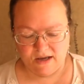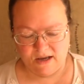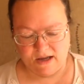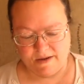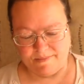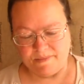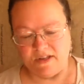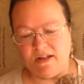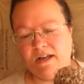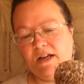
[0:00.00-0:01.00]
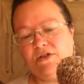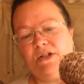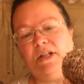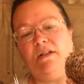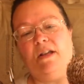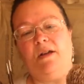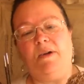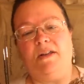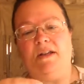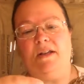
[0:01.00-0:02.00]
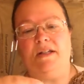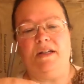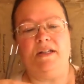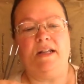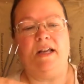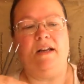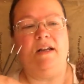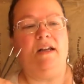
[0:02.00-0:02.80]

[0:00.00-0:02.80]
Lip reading: The interesting thing about this is that